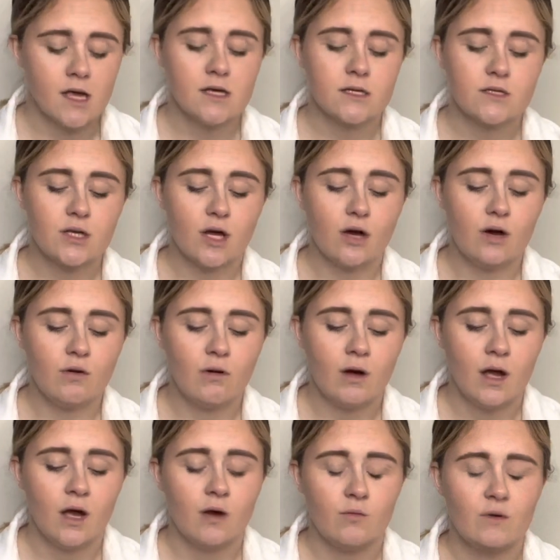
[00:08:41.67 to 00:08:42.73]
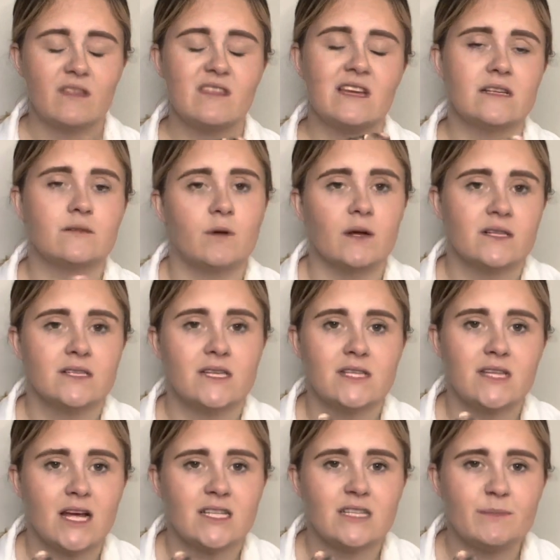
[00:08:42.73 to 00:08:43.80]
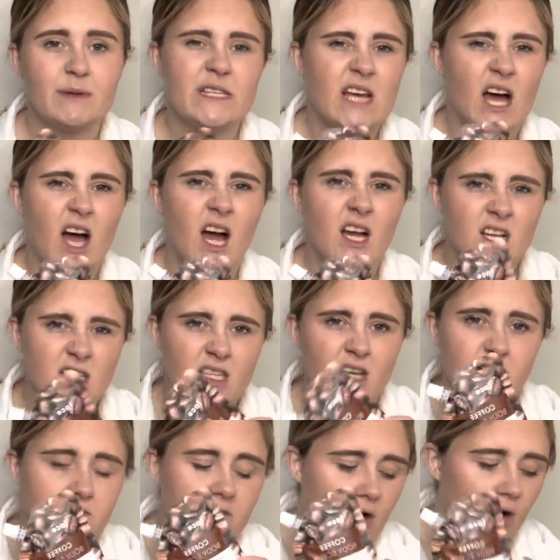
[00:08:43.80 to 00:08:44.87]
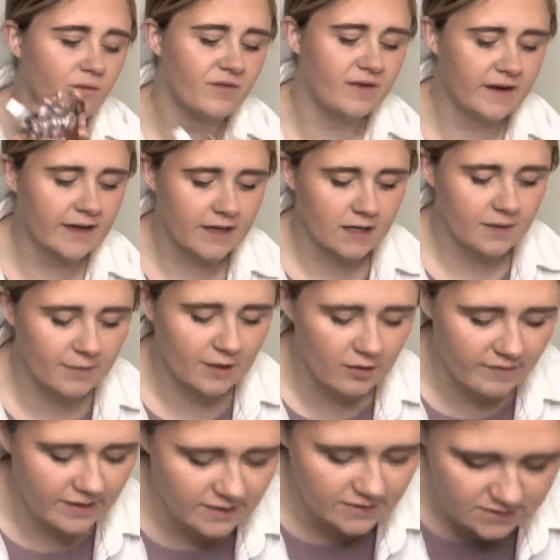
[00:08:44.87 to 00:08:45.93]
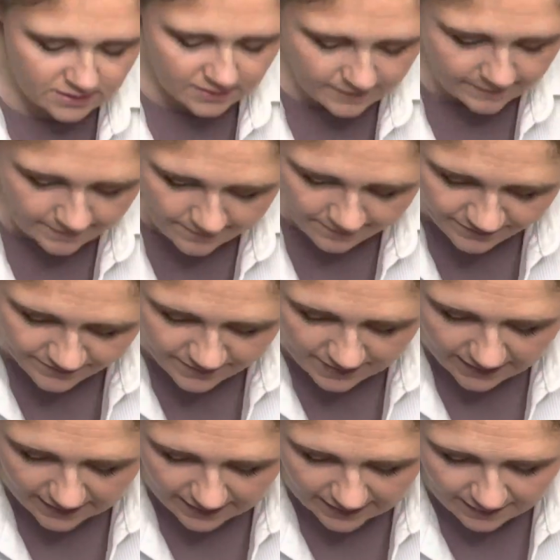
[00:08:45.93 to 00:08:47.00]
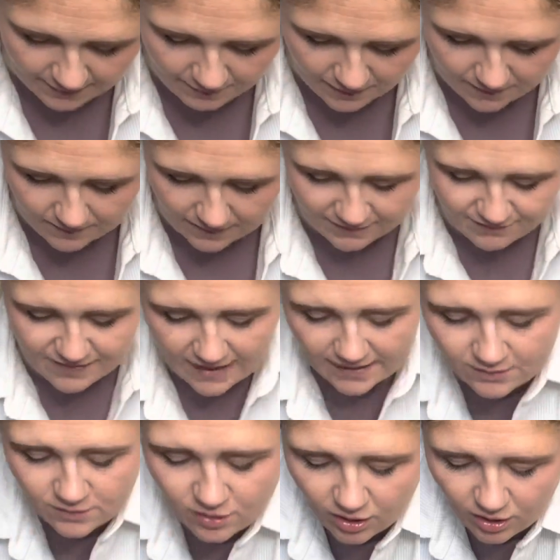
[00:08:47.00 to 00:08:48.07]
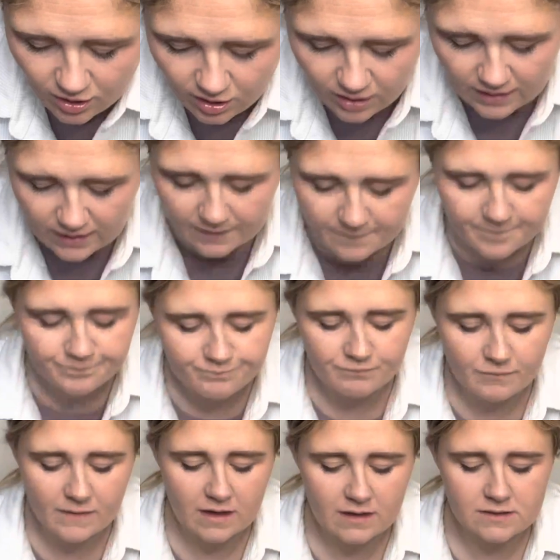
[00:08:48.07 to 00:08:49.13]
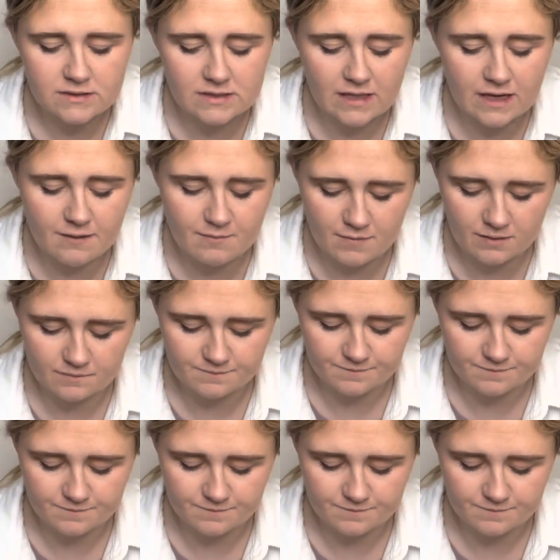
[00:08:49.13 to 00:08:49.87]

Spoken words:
So with these ones, they tend to be dark, so hopefully it'll be all right. I then got some